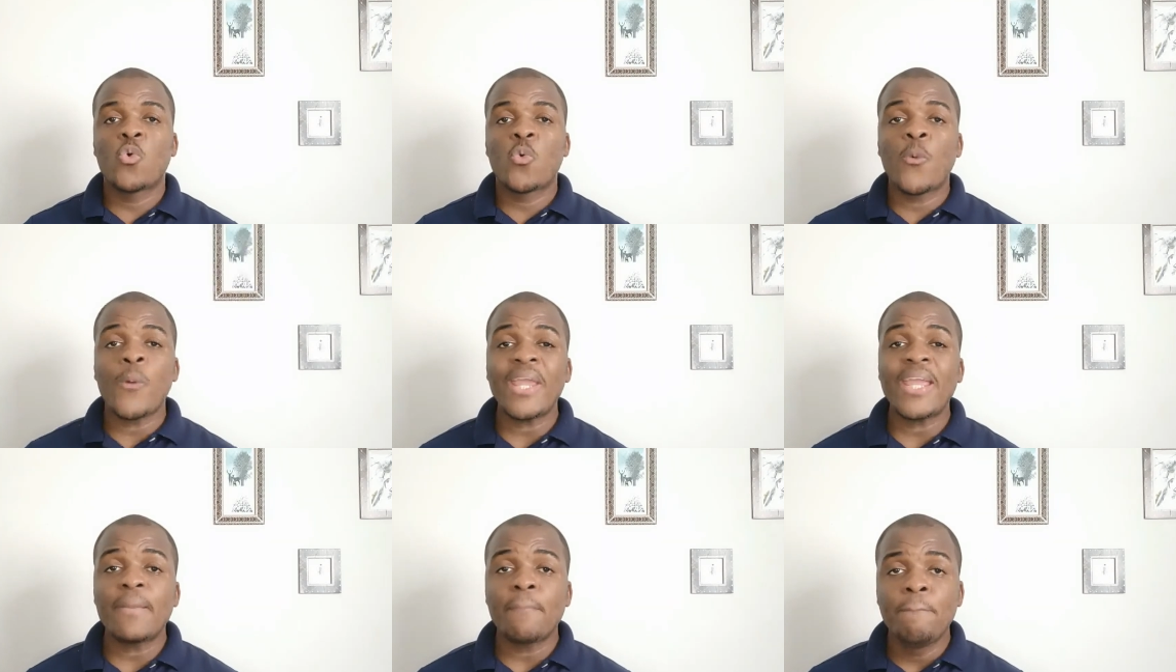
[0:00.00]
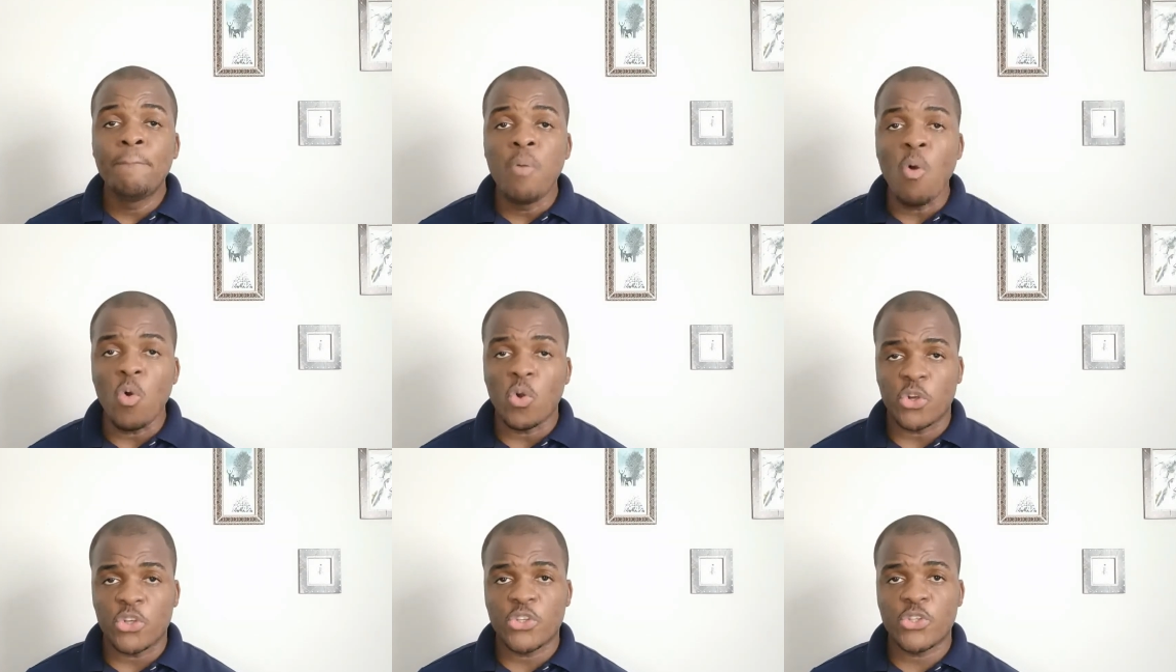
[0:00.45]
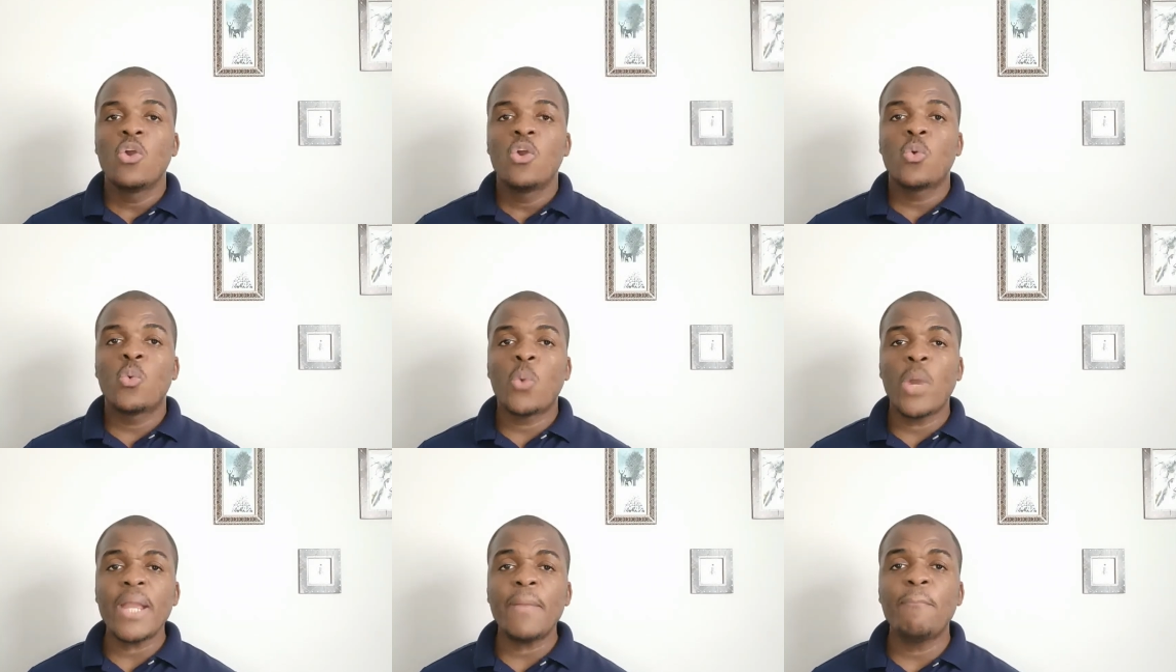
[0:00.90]
QuickBooks.
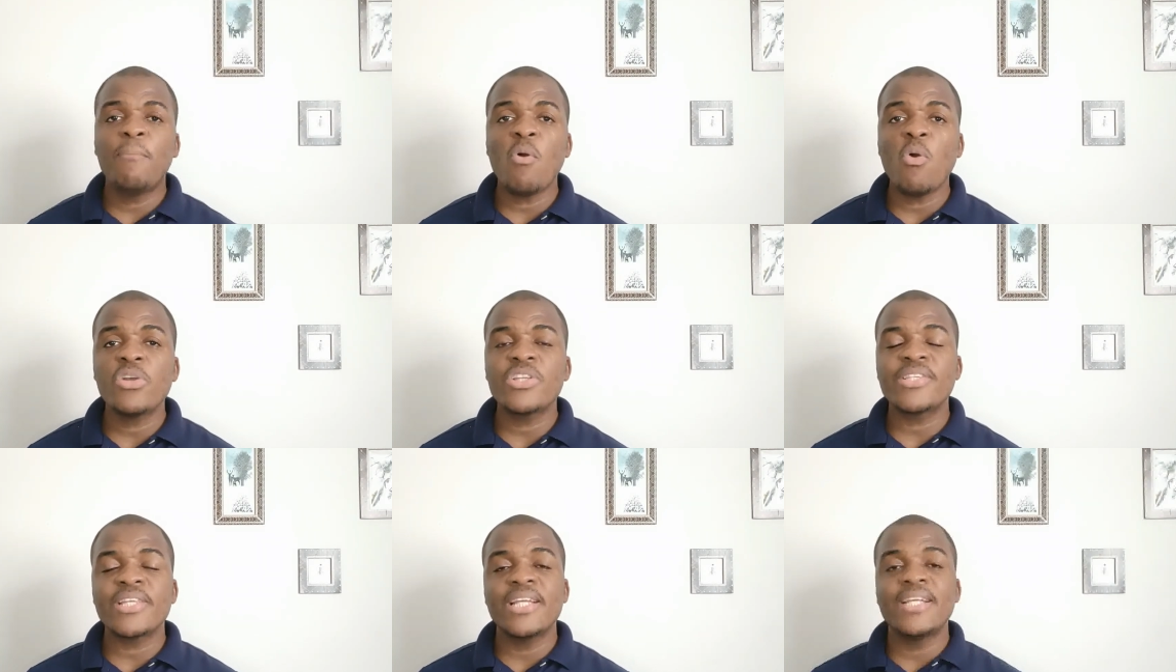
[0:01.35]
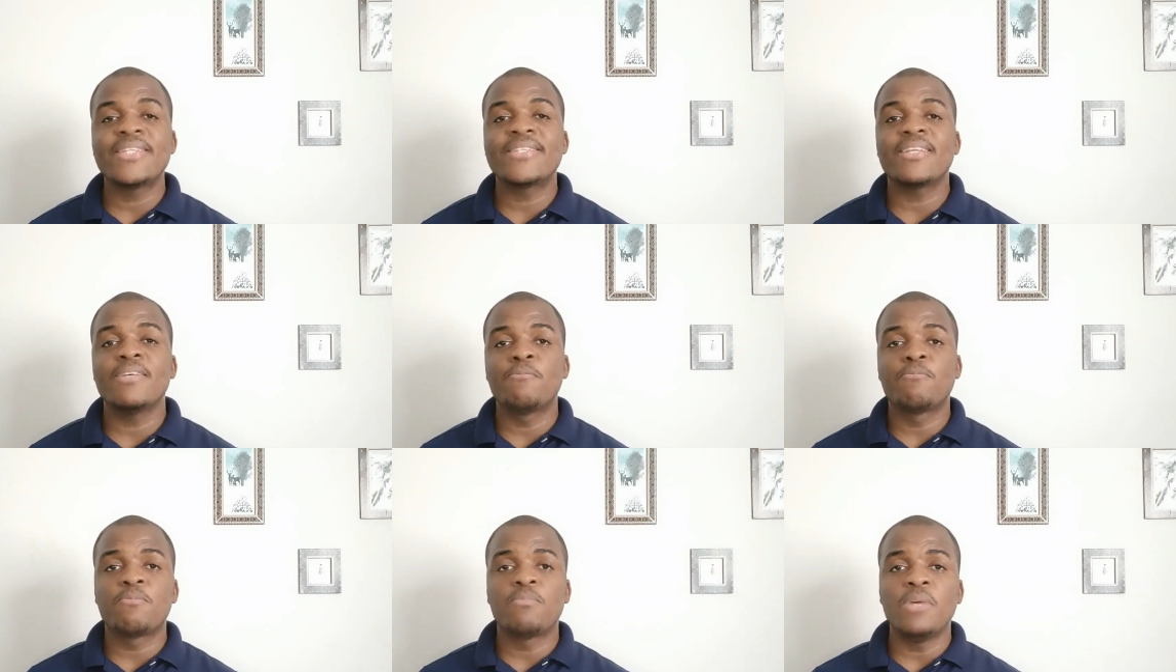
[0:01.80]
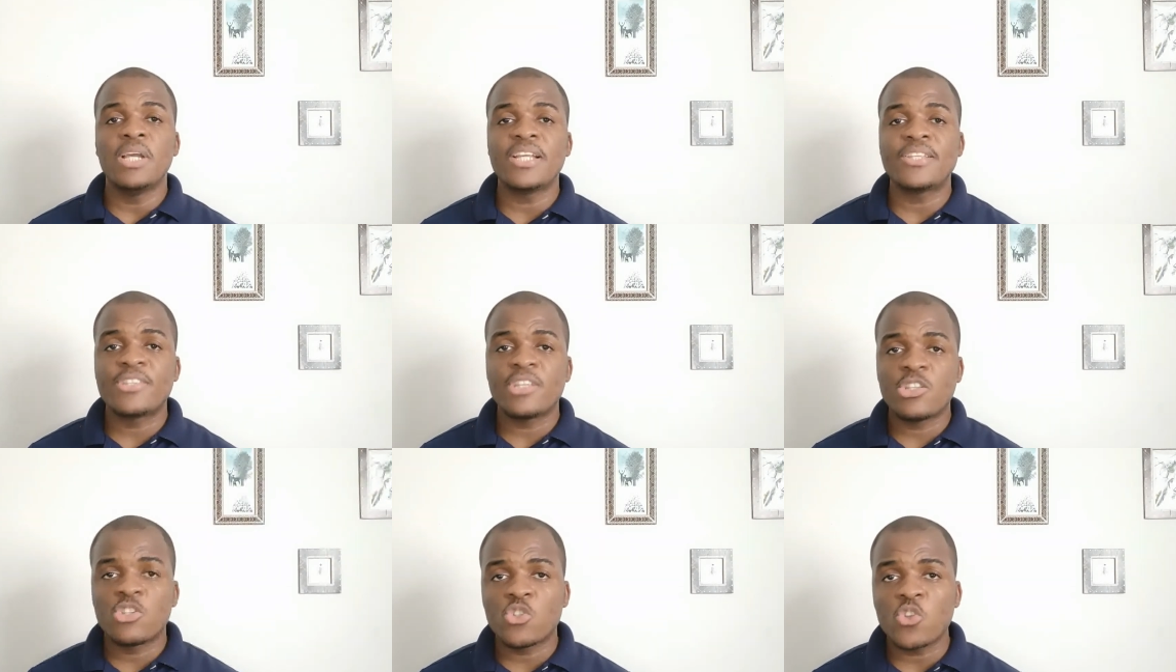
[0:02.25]
QuickBooks
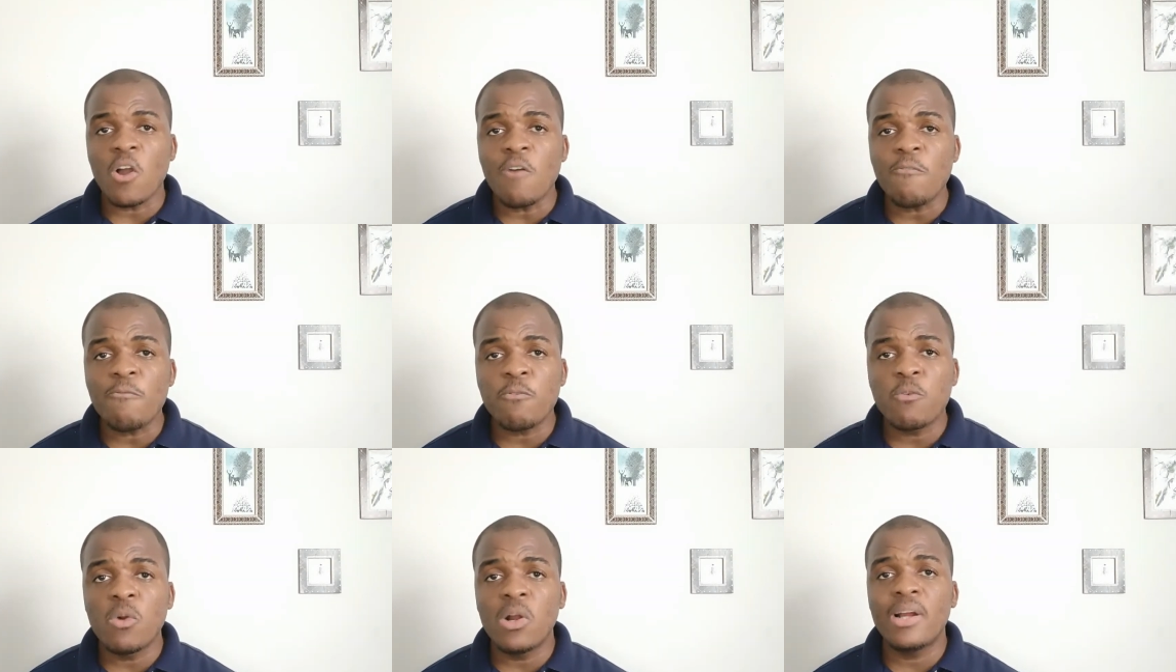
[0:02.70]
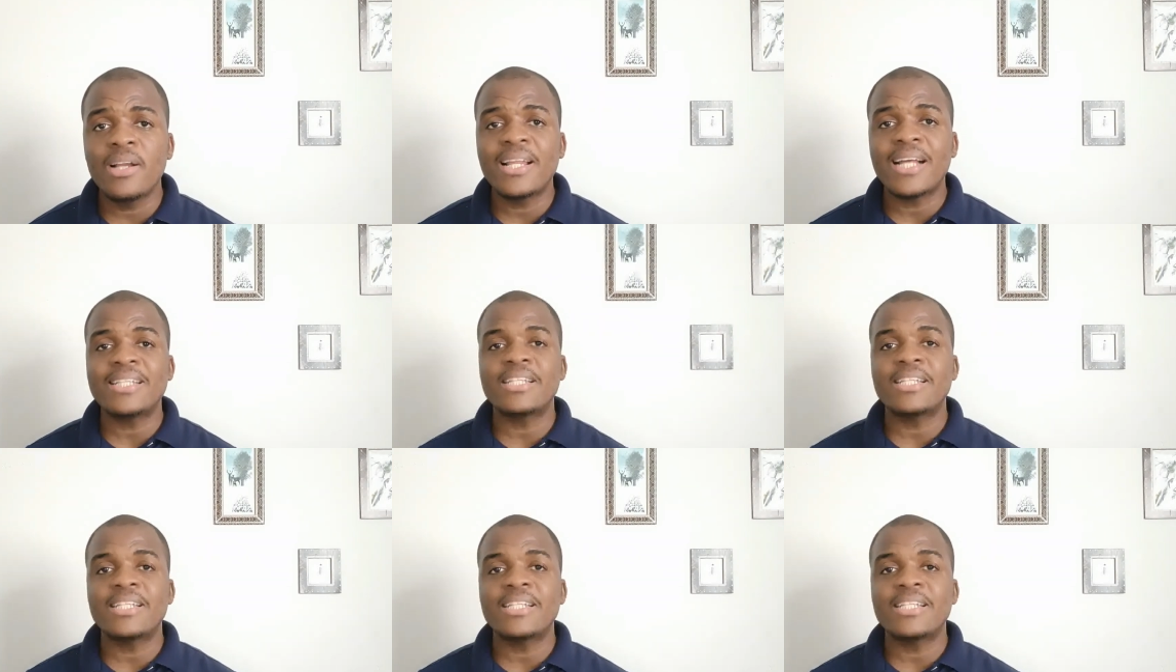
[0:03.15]
is a software that